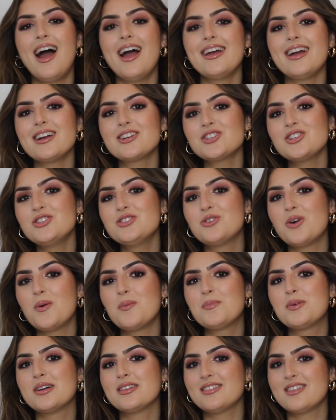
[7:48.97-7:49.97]
I actually
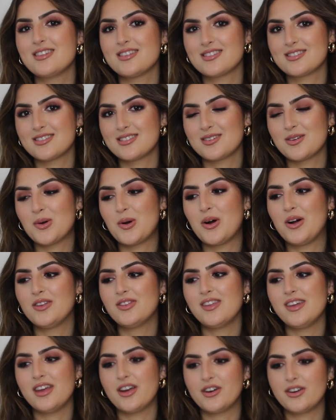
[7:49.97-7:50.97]
don't put this
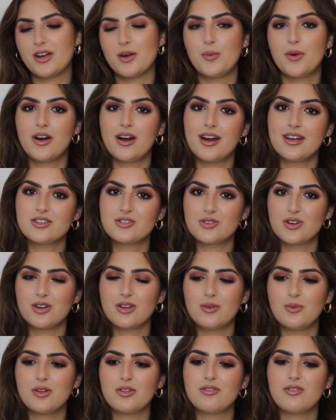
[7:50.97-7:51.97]
on the area where I
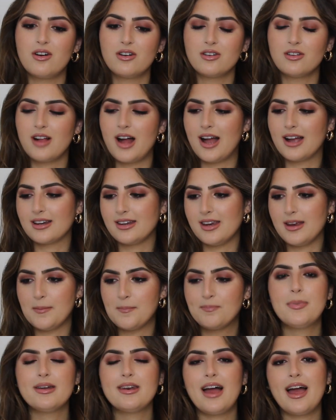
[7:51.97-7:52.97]
struggle with fungal acne,
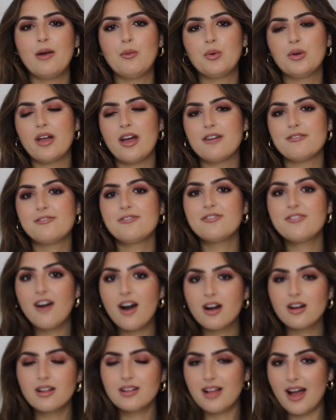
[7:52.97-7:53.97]
but I will get
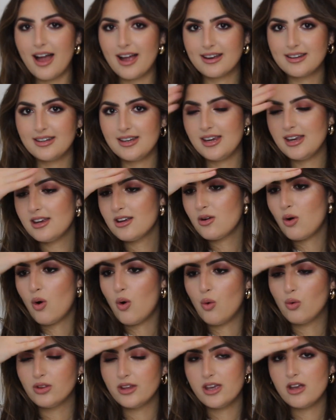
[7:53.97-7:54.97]
fungal acne
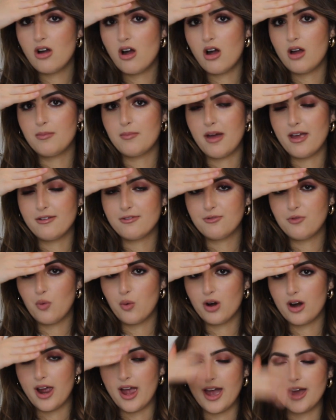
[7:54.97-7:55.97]
only on my
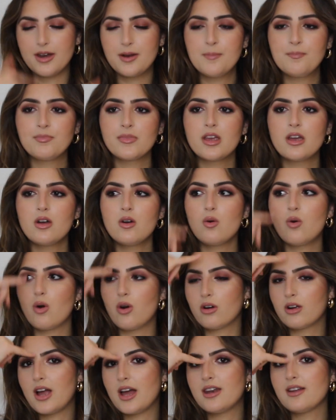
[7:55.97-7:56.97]
forehead,
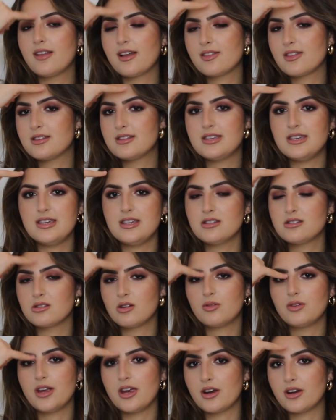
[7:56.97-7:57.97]
or kind of like the
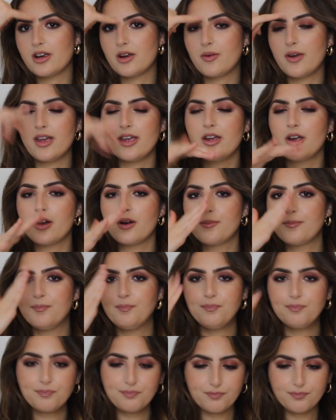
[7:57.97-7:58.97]
T-zone area right here.
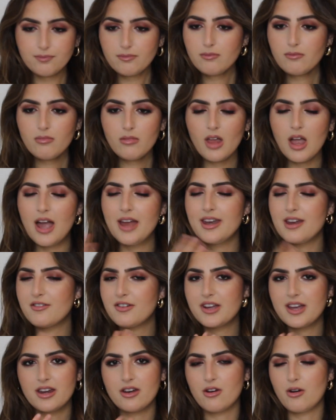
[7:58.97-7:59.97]
I
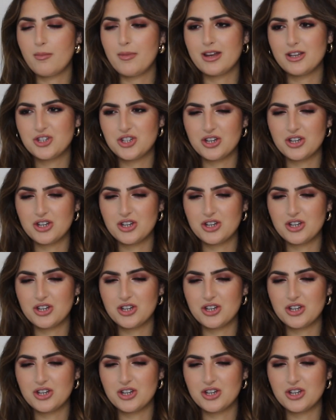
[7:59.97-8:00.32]
never get it on my